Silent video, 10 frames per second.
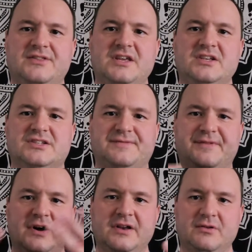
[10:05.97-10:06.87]
things
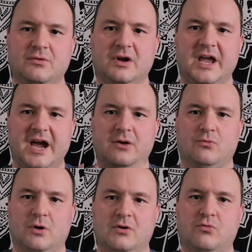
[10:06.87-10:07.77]
fun
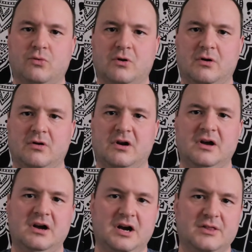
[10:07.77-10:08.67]
at work, where
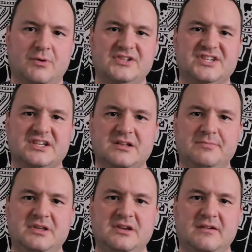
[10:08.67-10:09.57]
otherwise it
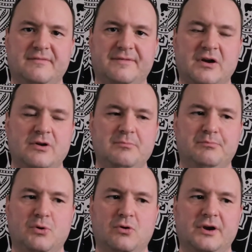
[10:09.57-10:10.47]
can be very
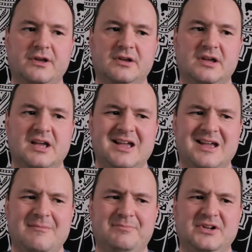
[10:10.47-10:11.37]
boring.
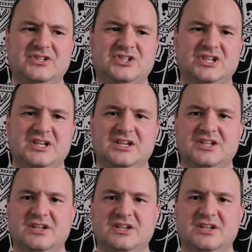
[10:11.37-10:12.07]
But